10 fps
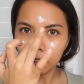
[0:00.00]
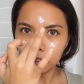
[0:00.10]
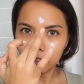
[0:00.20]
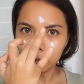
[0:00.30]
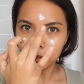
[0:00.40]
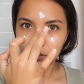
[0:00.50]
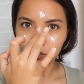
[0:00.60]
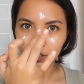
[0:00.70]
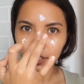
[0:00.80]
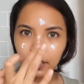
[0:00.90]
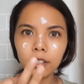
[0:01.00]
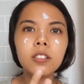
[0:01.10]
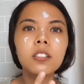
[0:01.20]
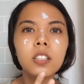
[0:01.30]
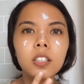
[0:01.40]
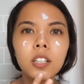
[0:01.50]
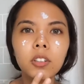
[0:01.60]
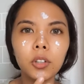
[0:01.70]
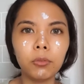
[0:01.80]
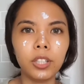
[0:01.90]
a little bit over here and
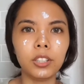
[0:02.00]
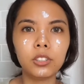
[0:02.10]
right over here.